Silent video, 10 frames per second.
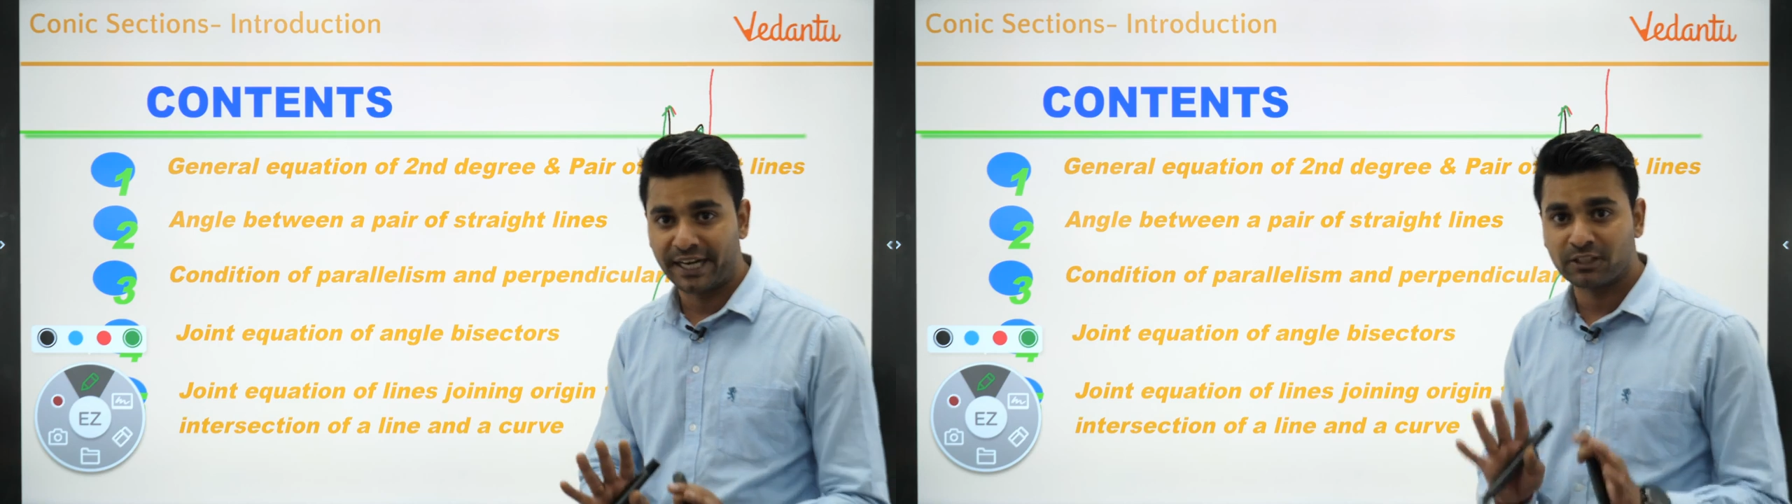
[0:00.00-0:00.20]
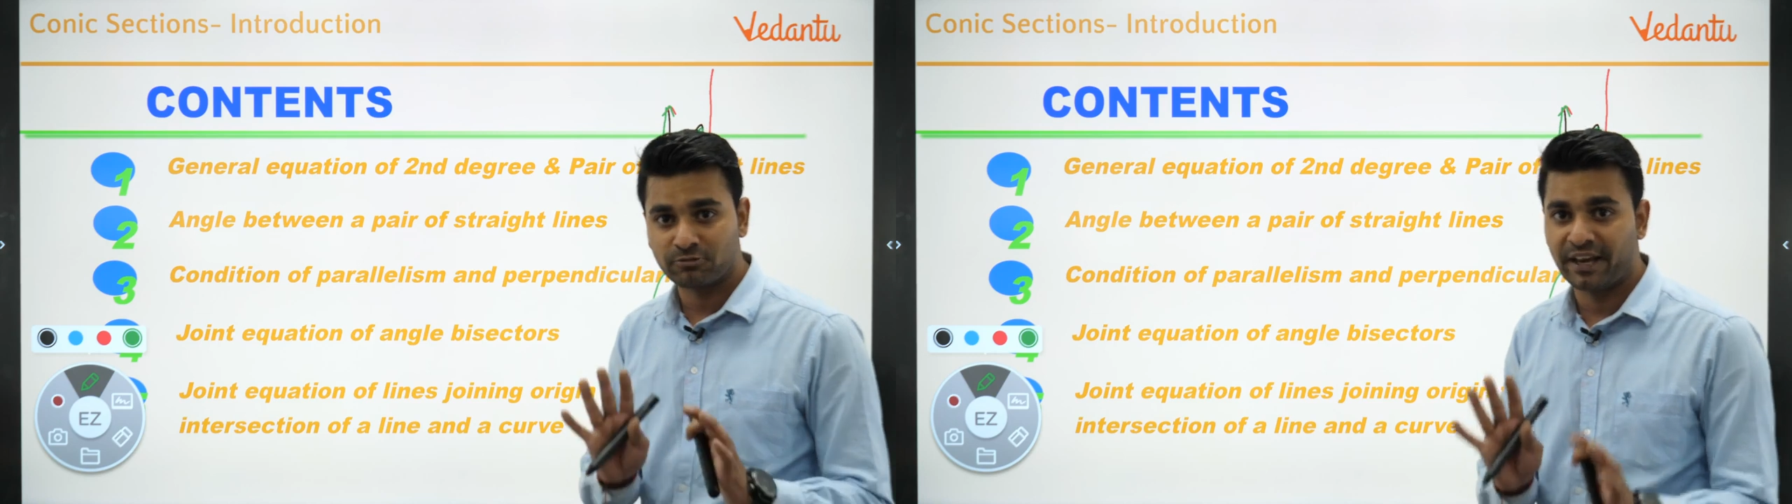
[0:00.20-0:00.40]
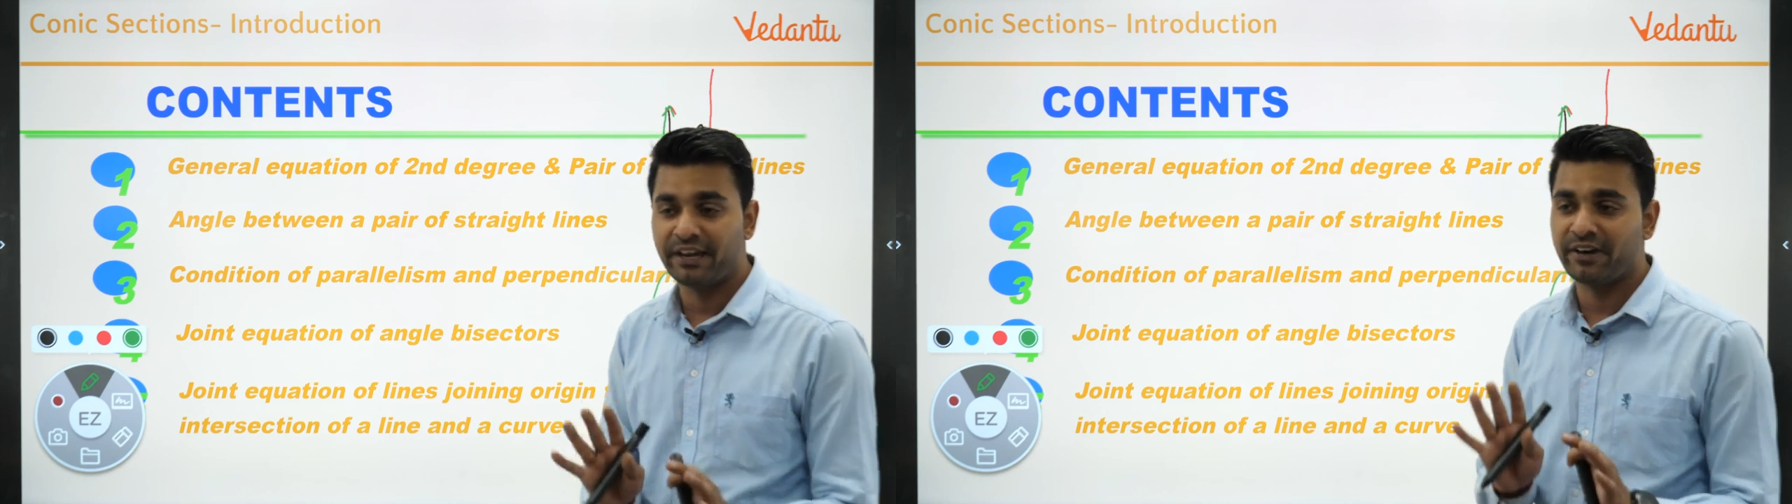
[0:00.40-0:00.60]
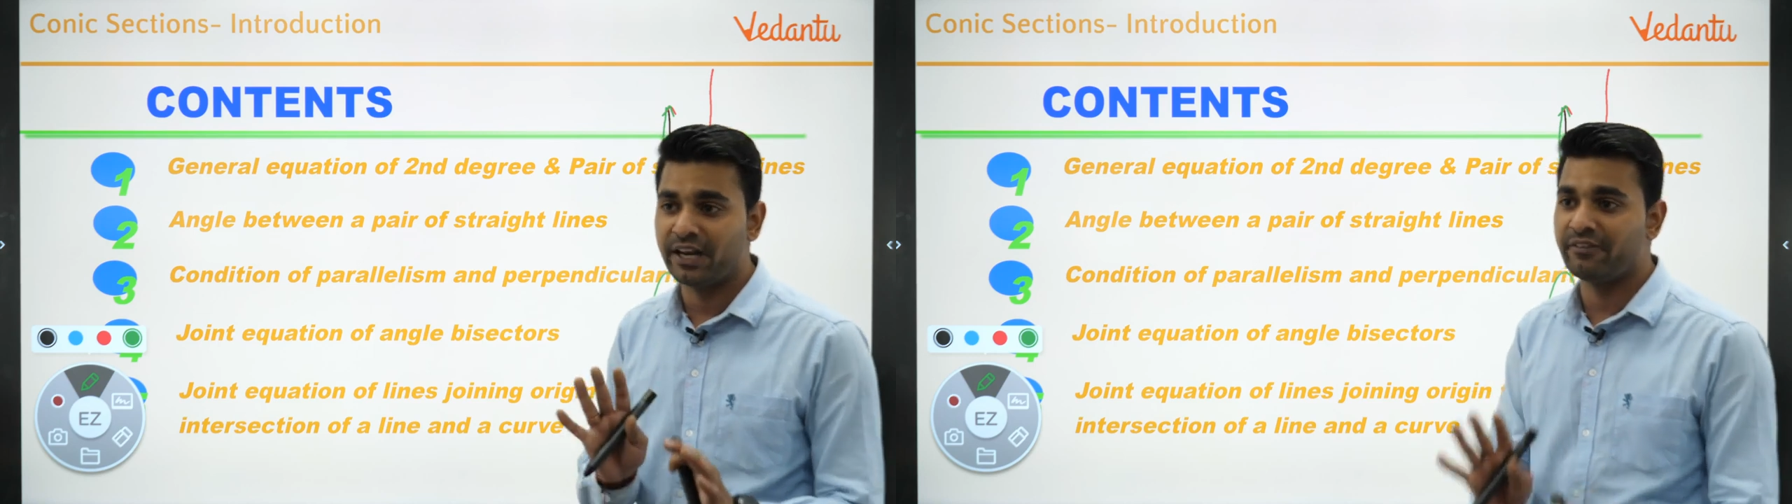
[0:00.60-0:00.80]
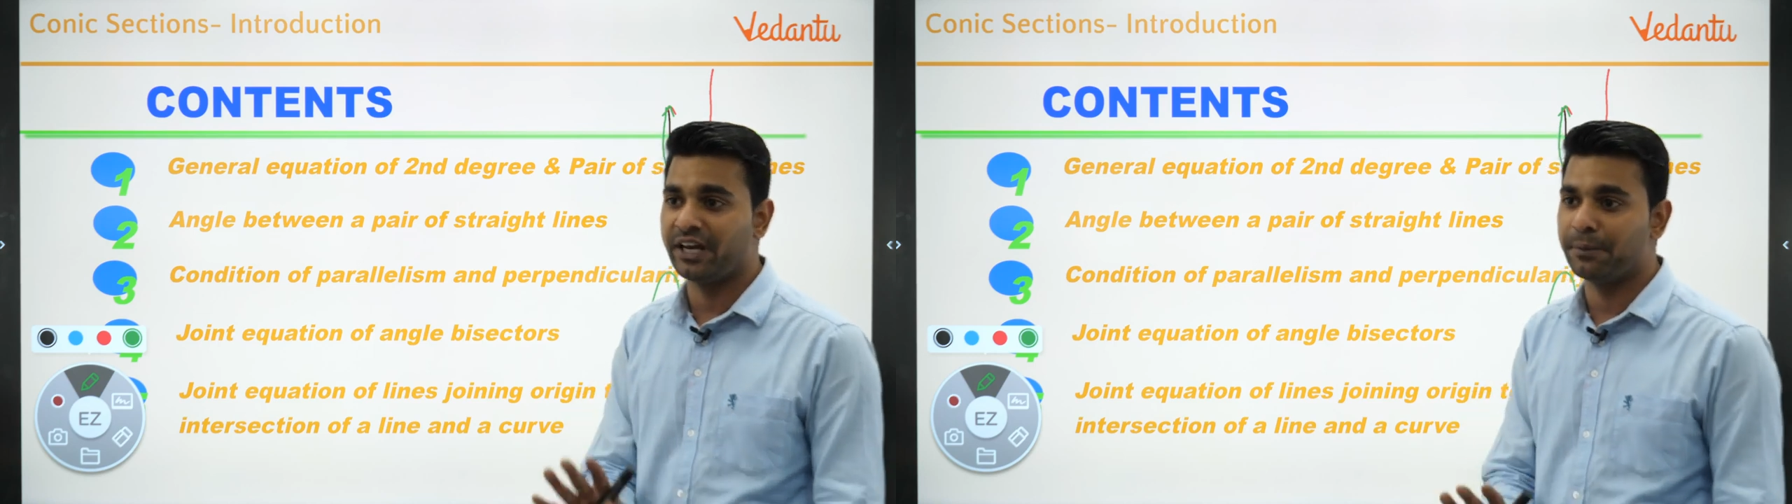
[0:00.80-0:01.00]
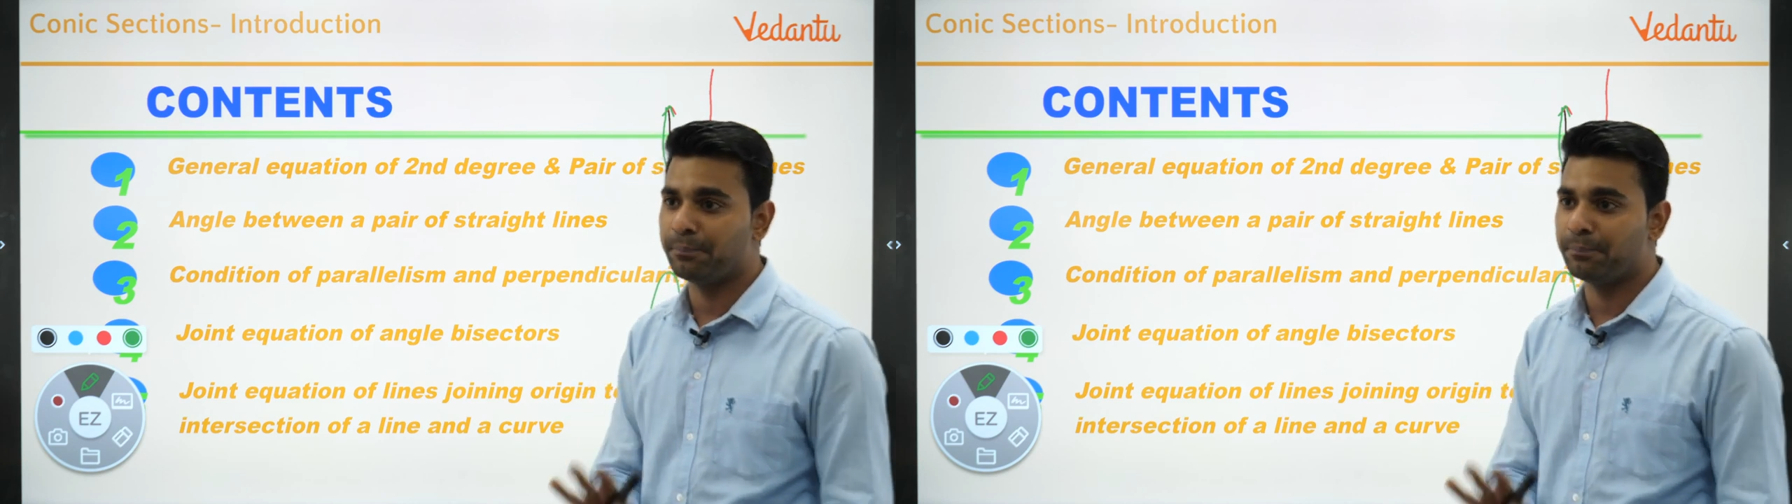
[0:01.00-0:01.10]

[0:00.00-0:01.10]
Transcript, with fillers: that is very very very